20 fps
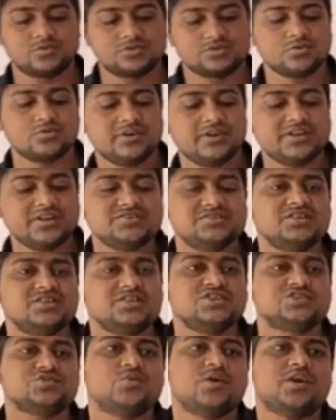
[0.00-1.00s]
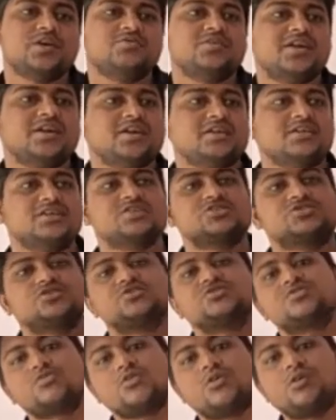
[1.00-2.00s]
So it is in this way United
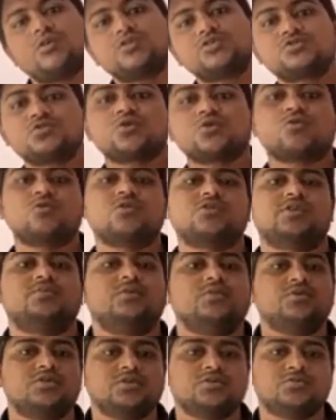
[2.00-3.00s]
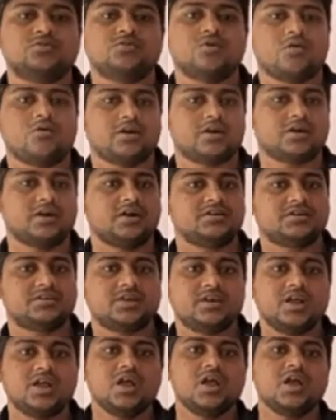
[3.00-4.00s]
Nations also contributed to our
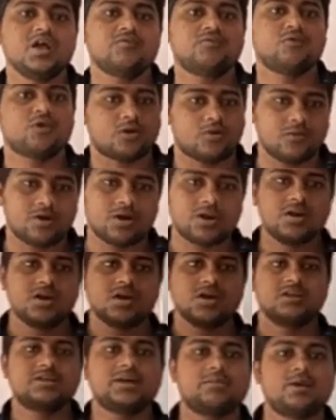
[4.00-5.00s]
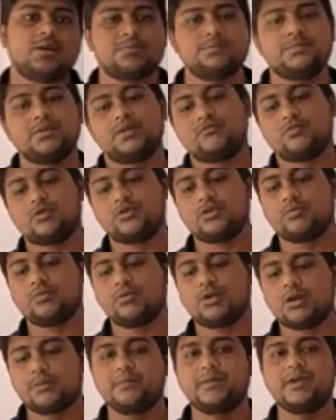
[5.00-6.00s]
country for our development, for
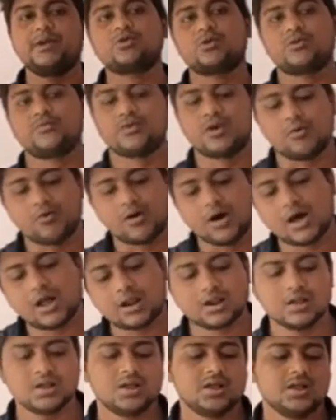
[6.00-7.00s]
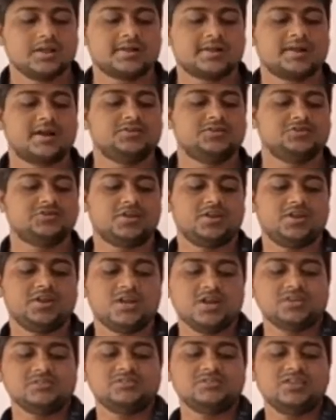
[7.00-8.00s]
development of our country.
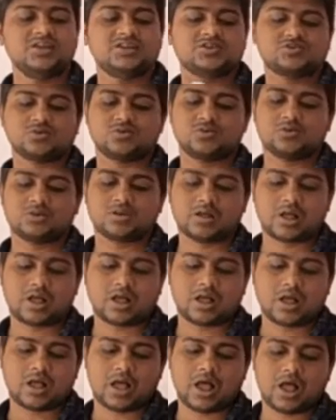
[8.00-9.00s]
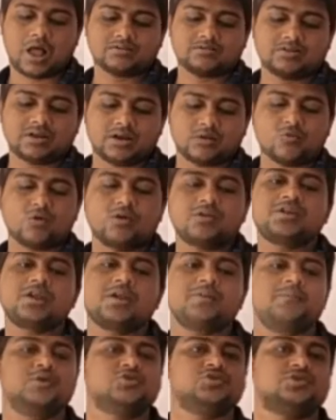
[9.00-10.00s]
These are the
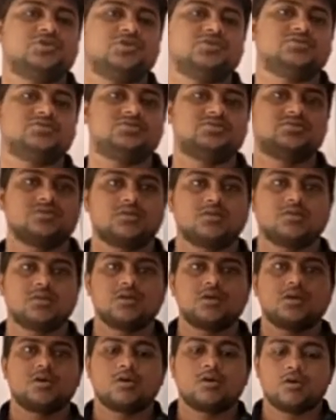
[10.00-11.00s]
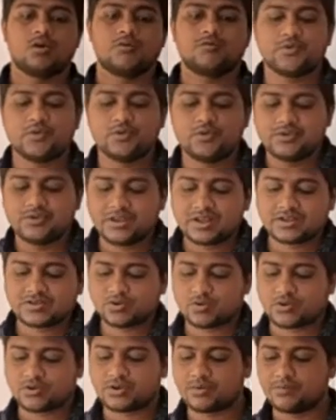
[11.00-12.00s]
contributions of India's
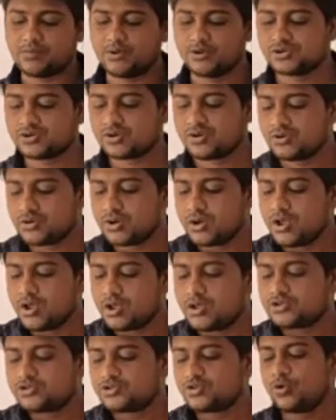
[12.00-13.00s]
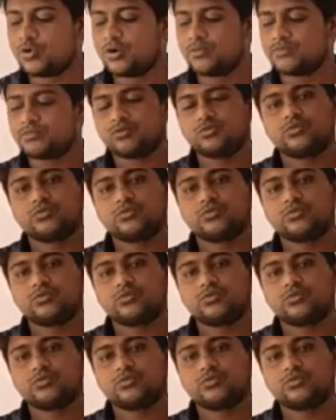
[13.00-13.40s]
contribution to whom?